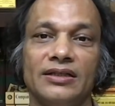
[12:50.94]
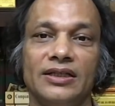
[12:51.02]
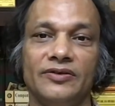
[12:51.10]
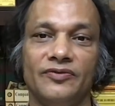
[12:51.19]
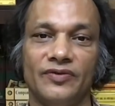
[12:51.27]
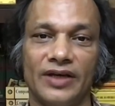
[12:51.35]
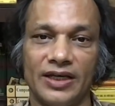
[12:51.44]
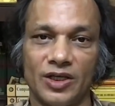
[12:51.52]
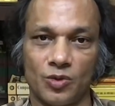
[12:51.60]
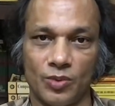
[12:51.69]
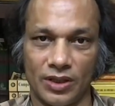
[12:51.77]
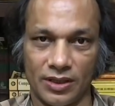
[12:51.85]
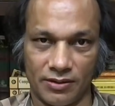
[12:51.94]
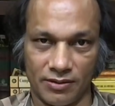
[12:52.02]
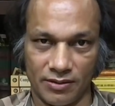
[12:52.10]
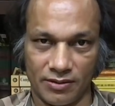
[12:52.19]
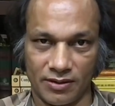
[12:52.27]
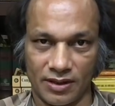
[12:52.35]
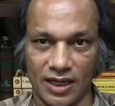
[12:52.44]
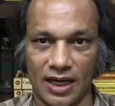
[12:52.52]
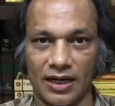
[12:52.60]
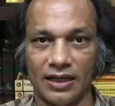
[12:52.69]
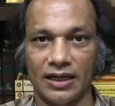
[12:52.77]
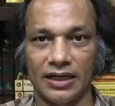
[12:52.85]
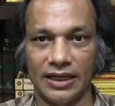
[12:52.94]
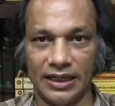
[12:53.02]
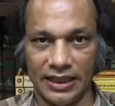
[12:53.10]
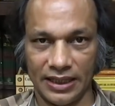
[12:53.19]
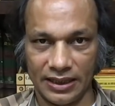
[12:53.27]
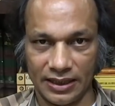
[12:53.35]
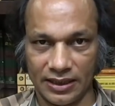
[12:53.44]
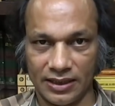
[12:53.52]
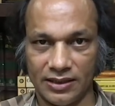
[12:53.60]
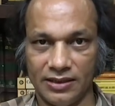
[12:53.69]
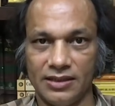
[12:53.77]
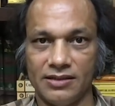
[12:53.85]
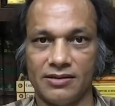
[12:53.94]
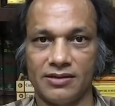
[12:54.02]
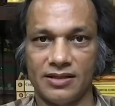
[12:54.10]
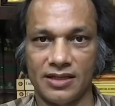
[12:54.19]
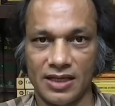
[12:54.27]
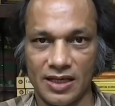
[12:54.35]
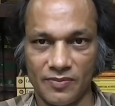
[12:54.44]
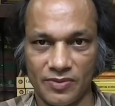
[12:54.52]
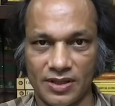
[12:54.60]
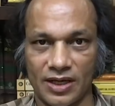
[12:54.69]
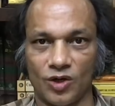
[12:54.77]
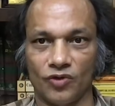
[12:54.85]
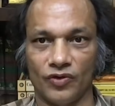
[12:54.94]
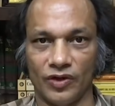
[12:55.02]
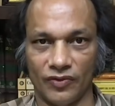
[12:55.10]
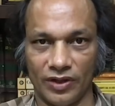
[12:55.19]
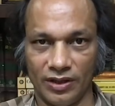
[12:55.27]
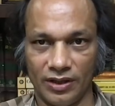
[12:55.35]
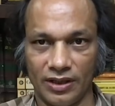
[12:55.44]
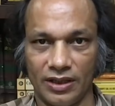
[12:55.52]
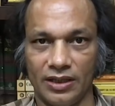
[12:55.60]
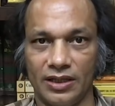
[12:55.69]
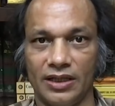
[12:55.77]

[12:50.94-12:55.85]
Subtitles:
the various witnesses are narrating the same set of event